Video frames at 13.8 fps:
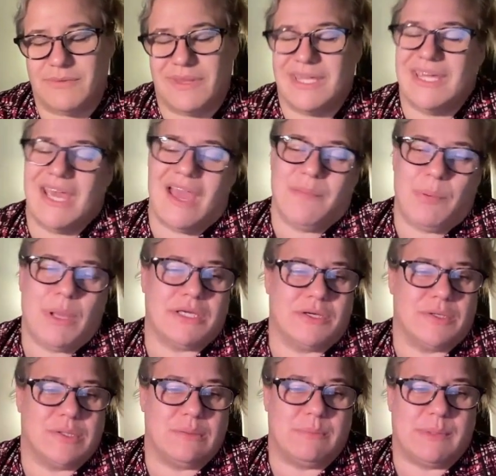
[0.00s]
Like, yeah, I probably
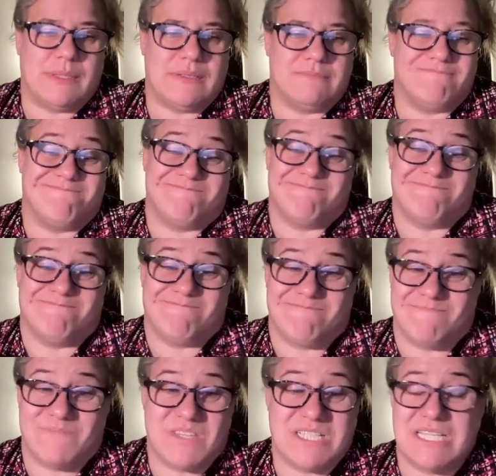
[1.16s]
could, but
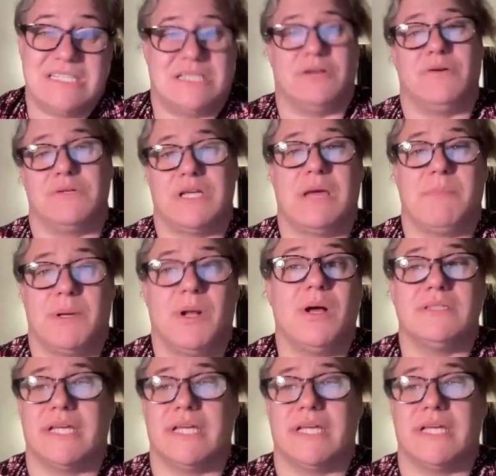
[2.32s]
this takes zero time at all.